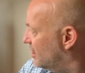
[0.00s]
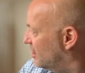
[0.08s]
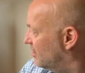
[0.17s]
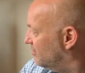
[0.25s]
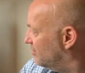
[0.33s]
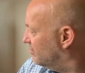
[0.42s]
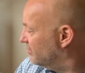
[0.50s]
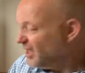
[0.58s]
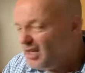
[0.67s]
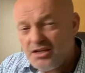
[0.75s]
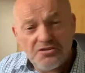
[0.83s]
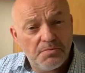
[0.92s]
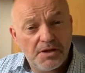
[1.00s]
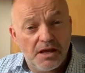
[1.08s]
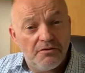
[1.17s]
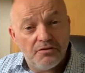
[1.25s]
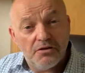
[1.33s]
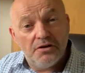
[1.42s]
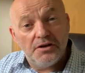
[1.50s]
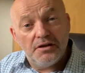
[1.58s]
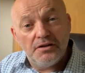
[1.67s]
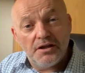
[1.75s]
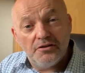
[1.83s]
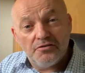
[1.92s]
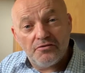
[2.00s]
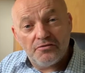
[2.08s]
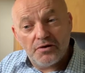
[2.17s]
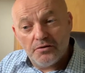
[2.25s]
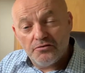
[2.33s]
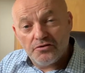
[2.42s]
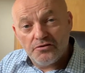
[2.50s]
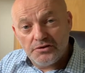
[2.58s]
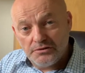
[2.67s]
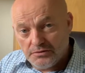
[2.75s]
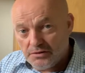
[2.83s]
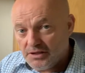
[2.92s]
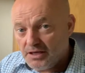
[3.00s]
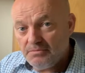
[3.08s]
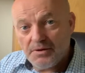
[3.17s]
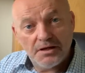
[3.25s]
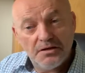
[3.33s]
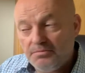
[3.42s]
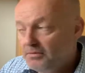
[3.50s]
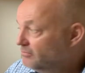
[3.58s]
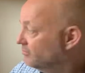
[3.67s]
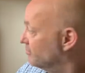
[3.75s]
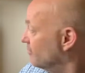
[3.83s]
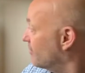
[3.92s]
Yeah, just be careful going down the ends of roads because you've got to get back up them.